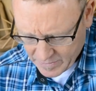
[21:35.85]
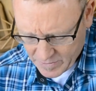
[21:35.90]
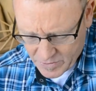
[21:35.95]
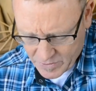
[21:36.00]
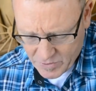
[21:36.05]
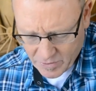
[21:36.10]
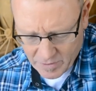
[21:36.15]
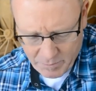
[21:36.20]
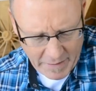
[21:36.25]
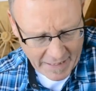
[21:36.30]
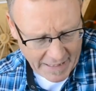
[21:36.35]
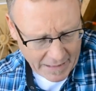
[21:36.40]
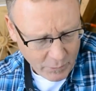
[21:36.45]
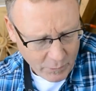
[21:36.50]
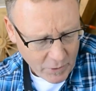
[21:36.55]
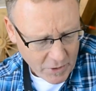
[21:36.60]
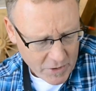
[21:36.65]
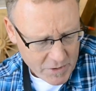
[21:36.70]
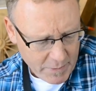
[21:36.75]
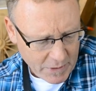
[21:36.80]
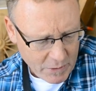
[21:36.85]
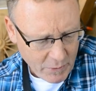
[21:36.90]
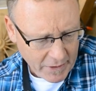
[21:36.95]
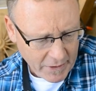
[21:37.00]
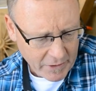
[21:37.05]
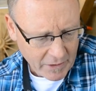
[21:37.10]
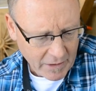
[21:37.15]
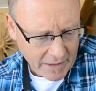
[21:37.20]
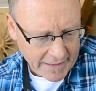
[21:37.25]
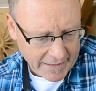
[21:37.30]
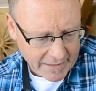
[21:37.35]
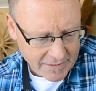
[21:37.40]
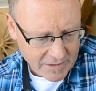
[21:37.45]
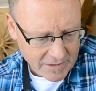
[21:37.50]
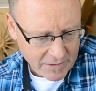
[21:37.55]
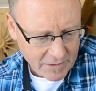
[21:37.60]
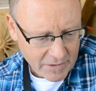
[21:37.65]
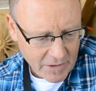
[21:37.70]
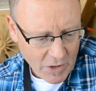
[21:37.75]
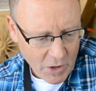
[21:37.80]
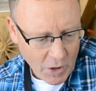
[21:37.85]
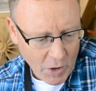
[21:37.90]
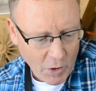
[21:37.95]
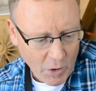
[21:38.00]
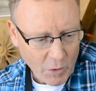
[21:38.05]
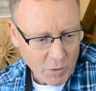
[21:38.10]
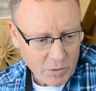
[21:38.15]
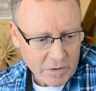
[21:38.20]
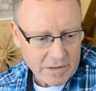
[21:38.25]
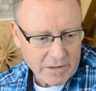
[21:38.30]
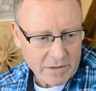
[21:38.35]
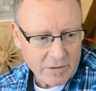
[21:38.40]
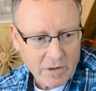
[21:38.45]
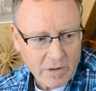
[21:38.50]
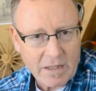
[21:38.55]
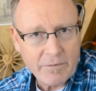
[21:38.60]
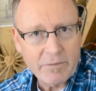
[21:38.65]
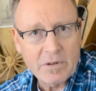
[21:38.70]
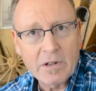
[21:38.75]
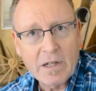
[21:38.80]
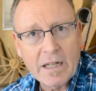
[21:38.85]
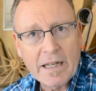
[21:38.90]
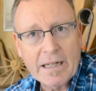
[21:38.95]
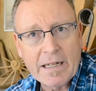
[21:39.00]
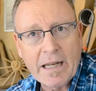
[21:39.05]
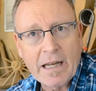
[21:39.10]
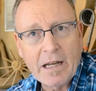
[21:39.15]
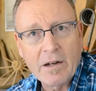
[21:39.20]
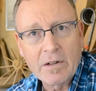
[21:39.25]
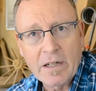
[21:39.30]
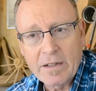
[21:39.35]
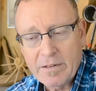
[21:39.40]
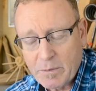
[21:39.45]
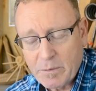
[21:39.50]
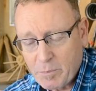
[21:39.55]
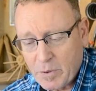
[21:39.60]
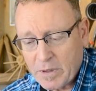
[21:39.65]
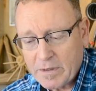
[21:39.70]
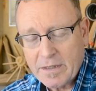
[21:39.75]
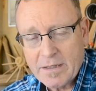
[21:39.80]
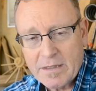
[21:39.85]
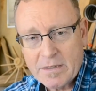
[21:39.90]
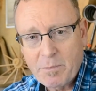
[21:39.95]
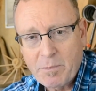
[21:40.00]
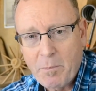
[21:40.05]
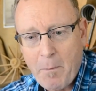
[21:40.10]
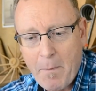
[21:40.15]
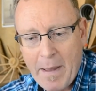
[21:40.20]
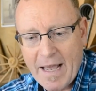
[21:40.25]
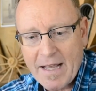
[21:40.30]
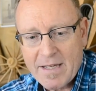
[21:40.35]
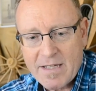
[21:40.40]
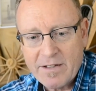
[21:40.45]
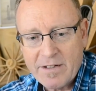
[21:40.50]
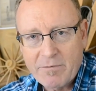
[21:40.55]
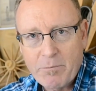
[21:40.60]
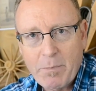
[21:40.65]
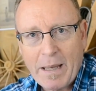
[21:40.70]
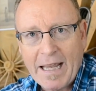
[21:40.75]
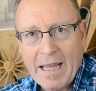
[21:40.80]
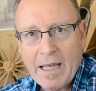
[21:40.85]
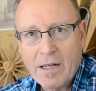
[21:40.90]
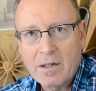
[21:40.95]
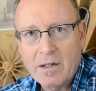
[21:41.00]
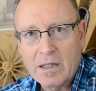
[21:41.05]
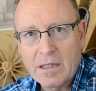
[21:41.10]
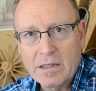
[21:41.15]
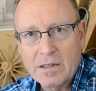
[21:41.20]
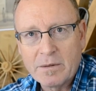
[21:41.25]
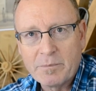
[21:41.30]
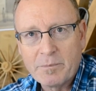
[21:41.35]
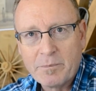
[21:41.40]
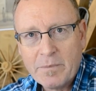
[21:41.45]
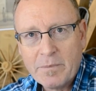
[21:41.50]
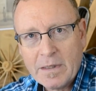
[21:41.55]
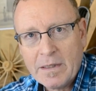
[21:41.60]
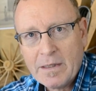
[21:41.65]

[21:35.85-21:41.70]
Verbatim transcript: sort of backwards between your legs and hold it and grab their leg out and then put this massive band on them.